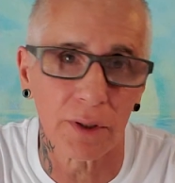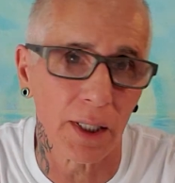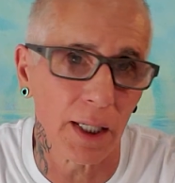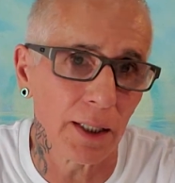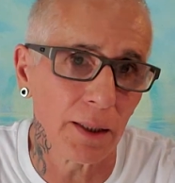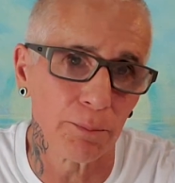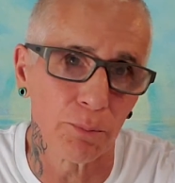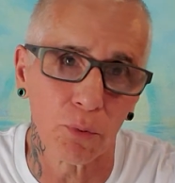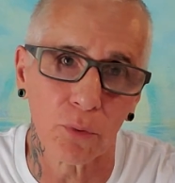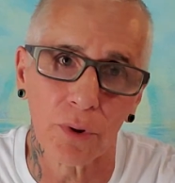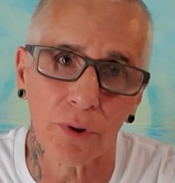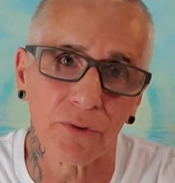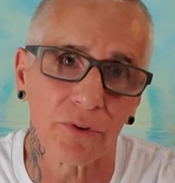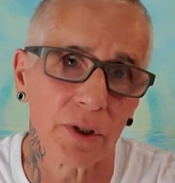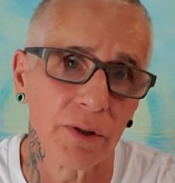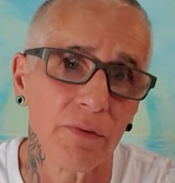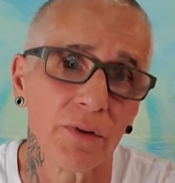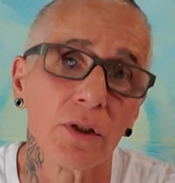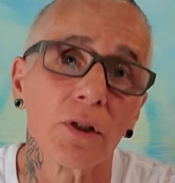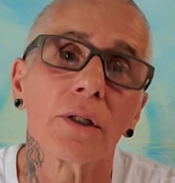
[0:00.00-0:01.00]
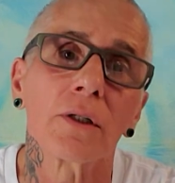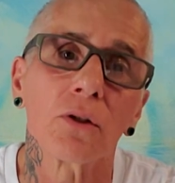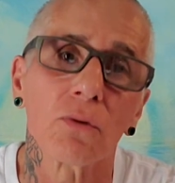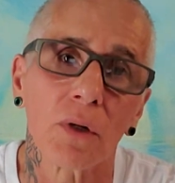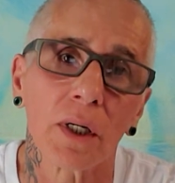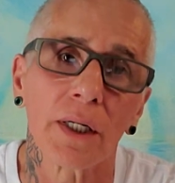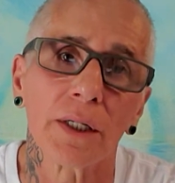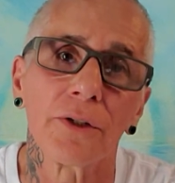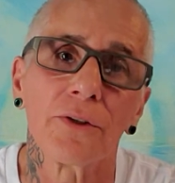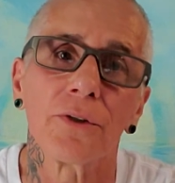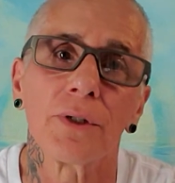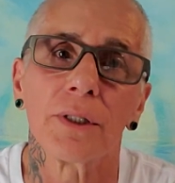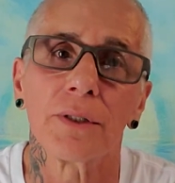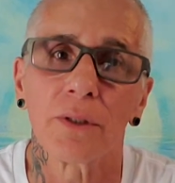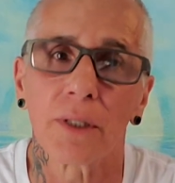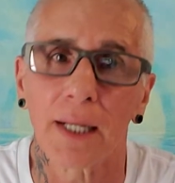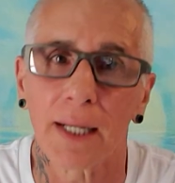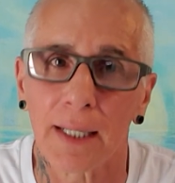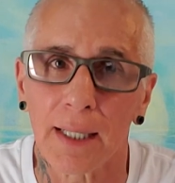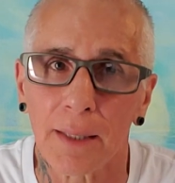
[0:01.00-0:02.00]
of boys, even on Grindr and
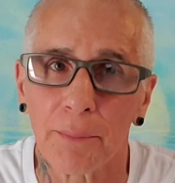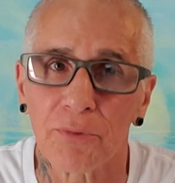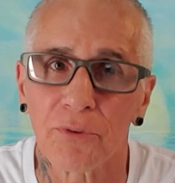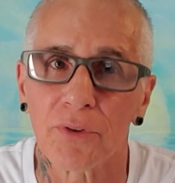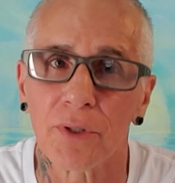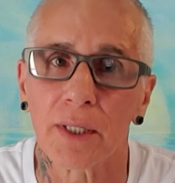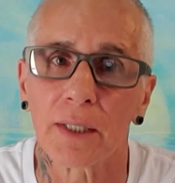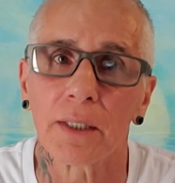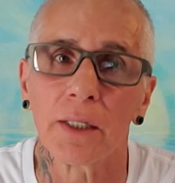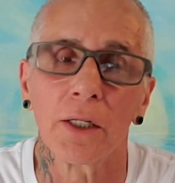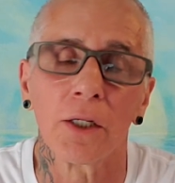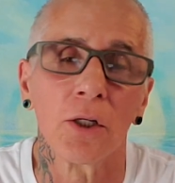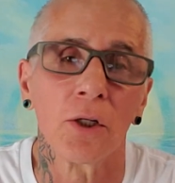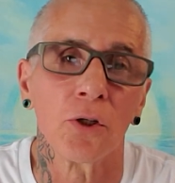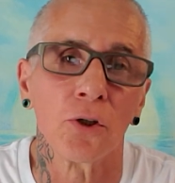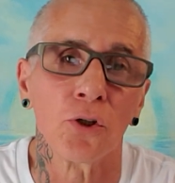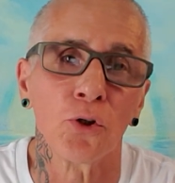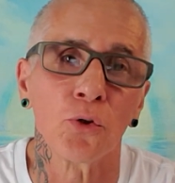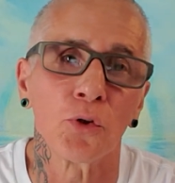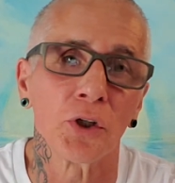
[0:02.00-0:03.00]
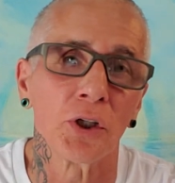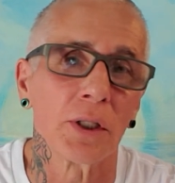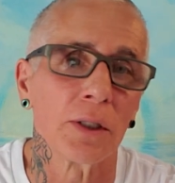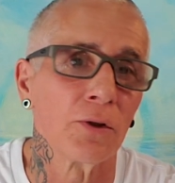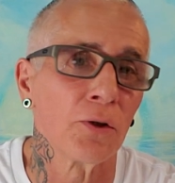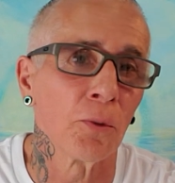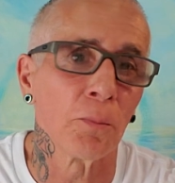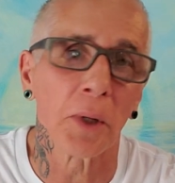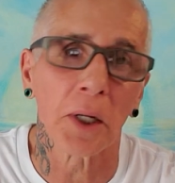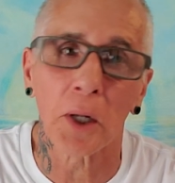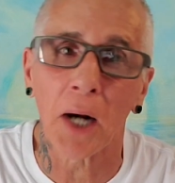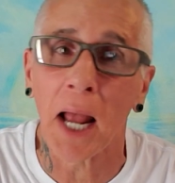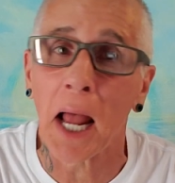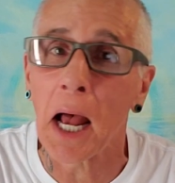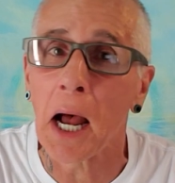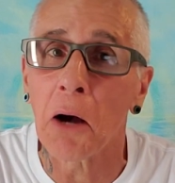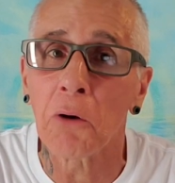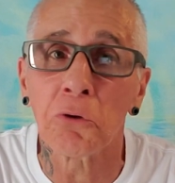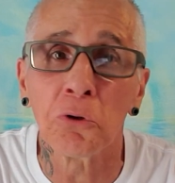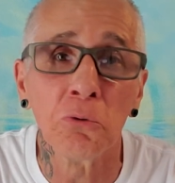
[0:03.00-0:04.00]
the apps, that you can, no matter
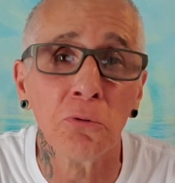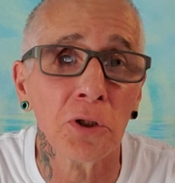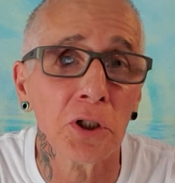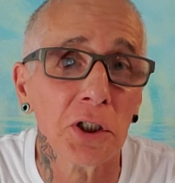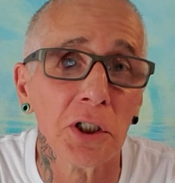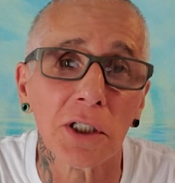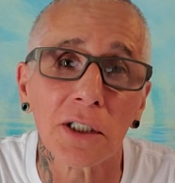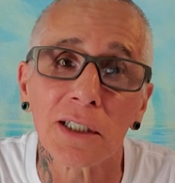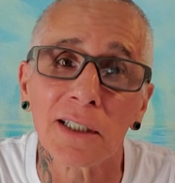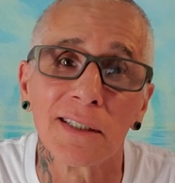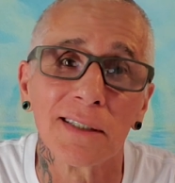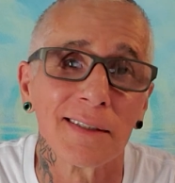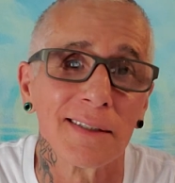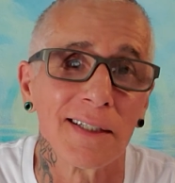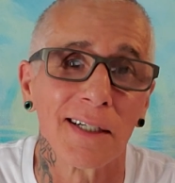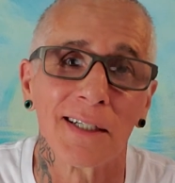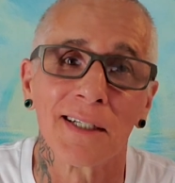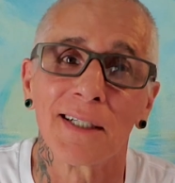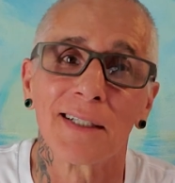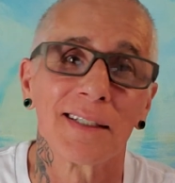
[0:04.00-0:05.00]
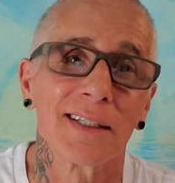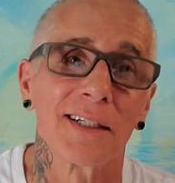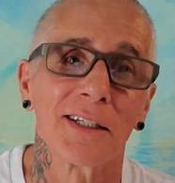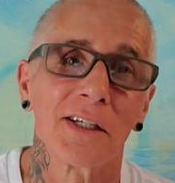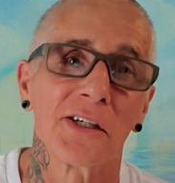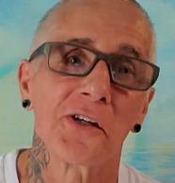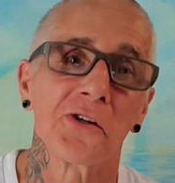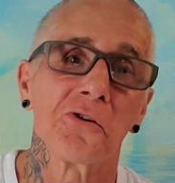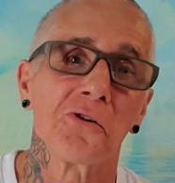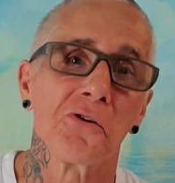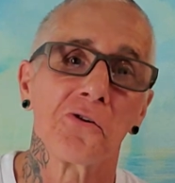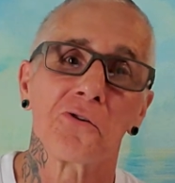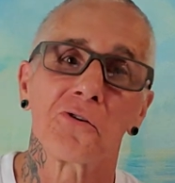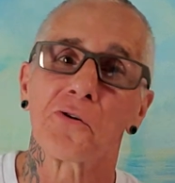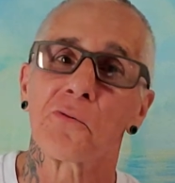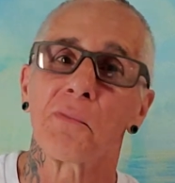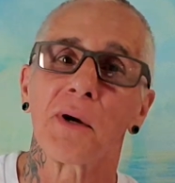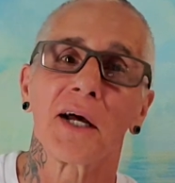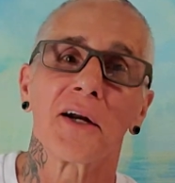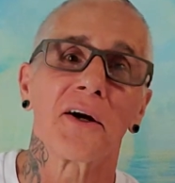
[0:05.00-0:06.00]
how you look,
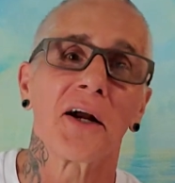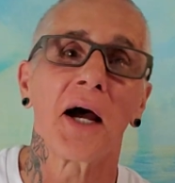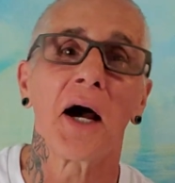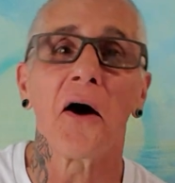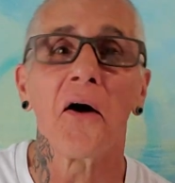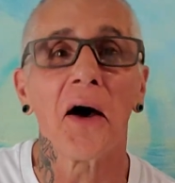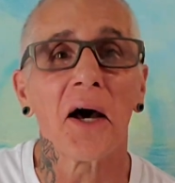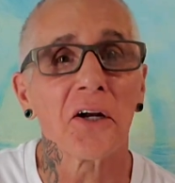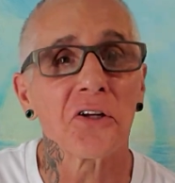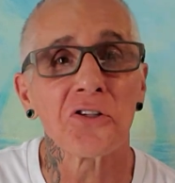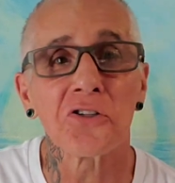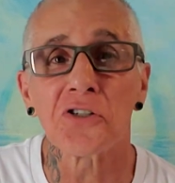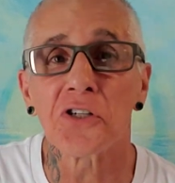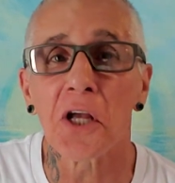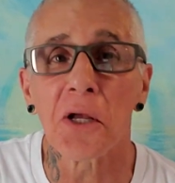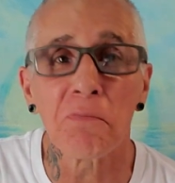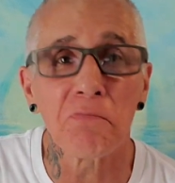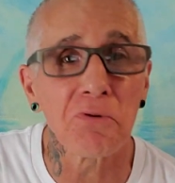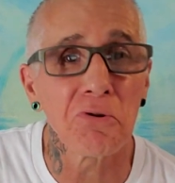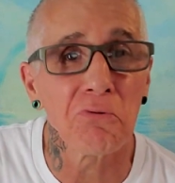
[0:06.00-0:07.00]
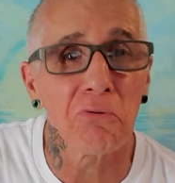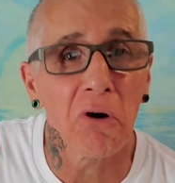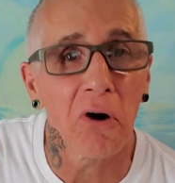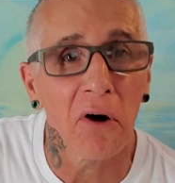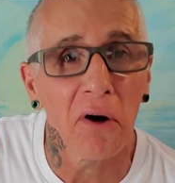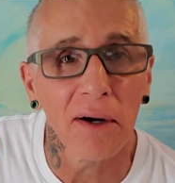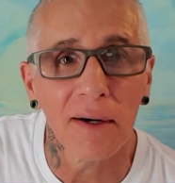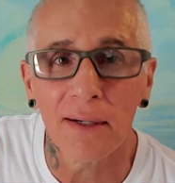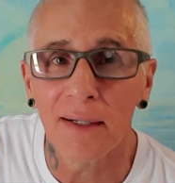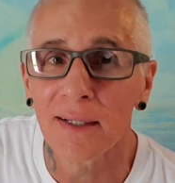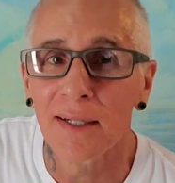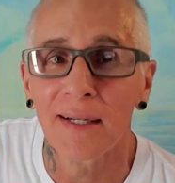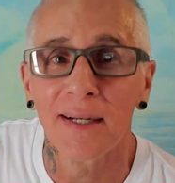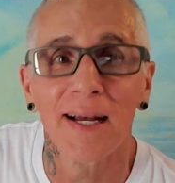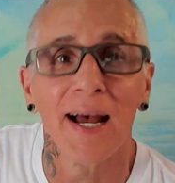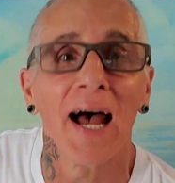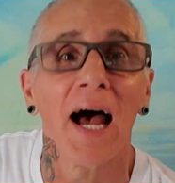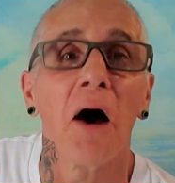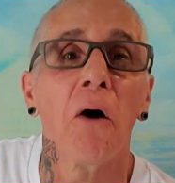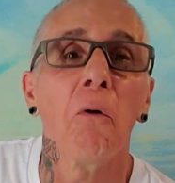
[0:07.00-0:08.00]
no matter how out of shape you are,
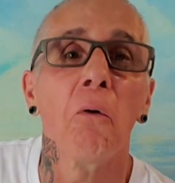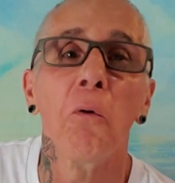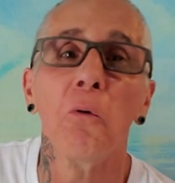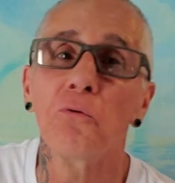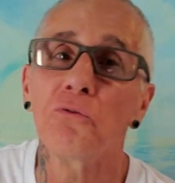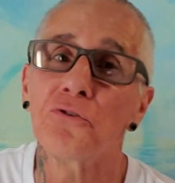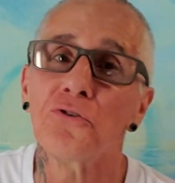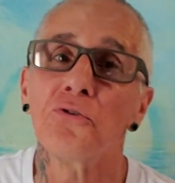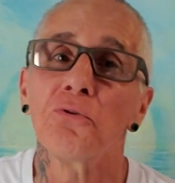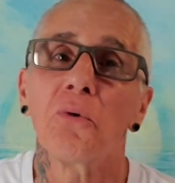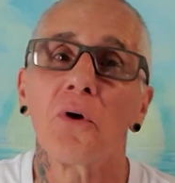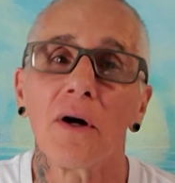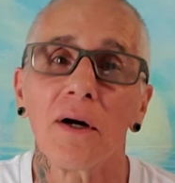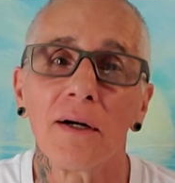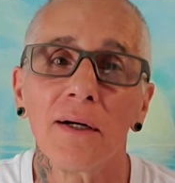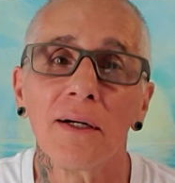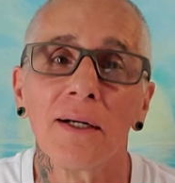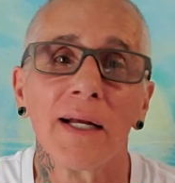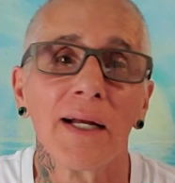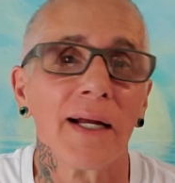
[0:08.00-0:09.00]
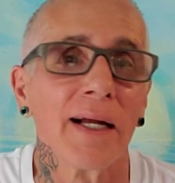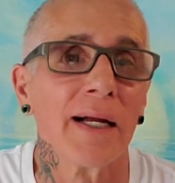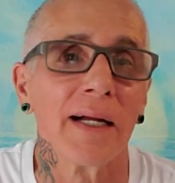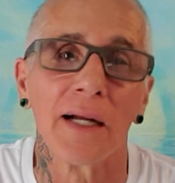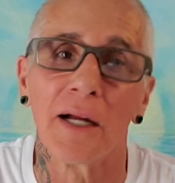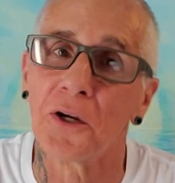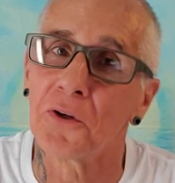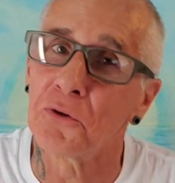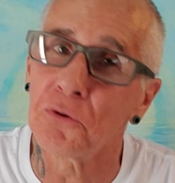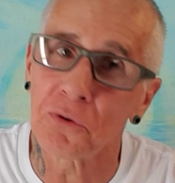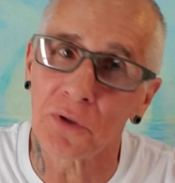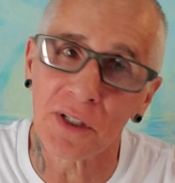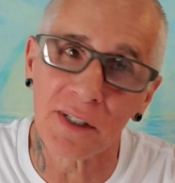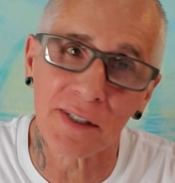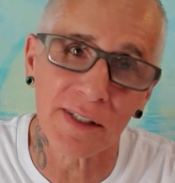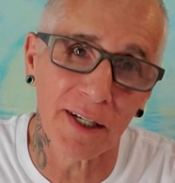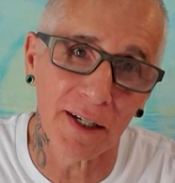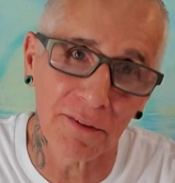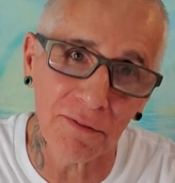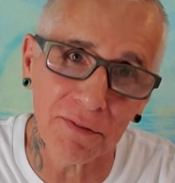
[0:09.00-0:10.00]
how old you are, you can
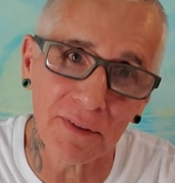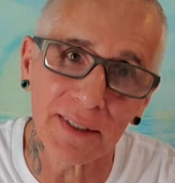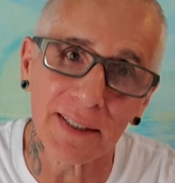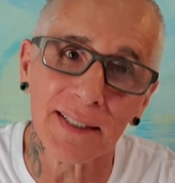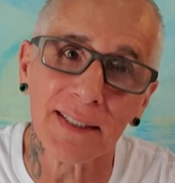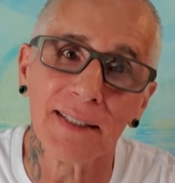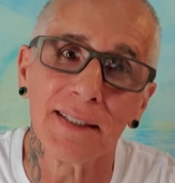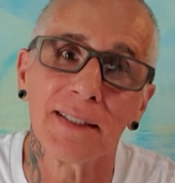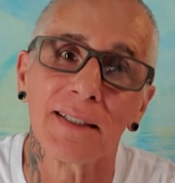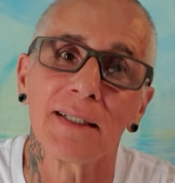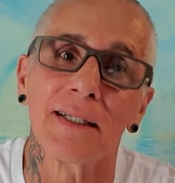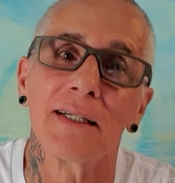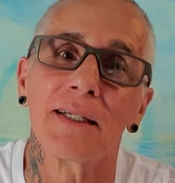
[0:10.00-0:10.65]
definitely